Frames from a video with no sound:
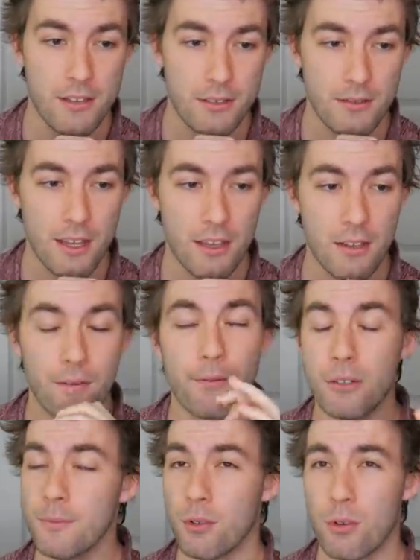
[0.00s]
So taking a
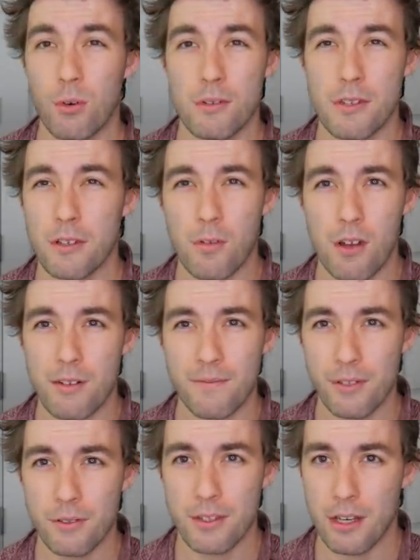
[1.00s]
formal course in quantum
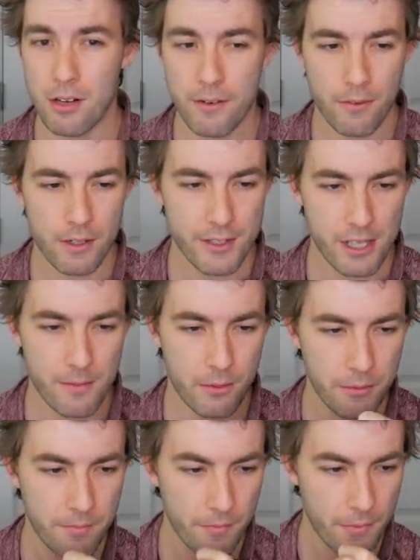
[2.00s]
field theory, for
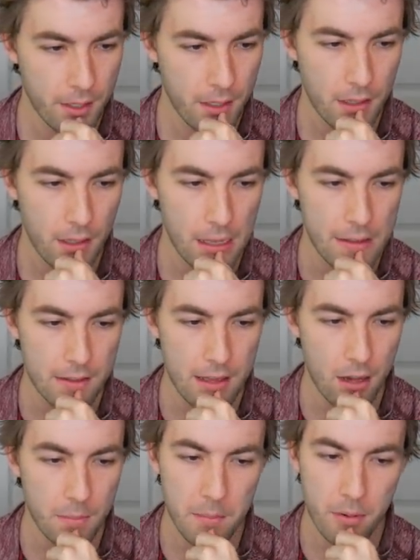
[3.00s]
example, I think
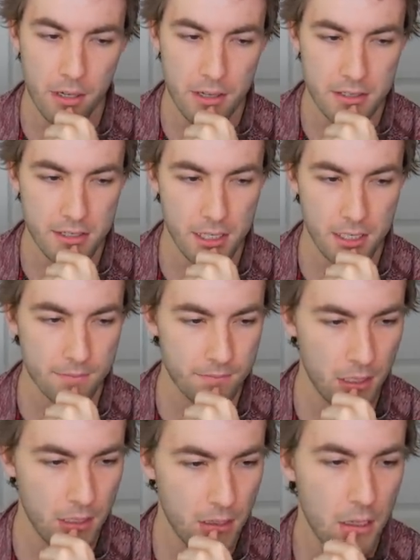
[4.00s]
that'll be pretty exciting.
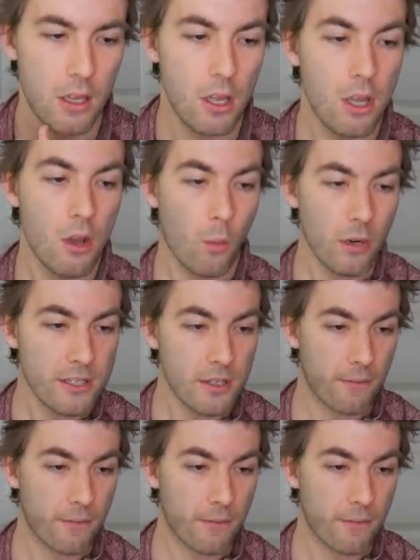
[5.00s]
What is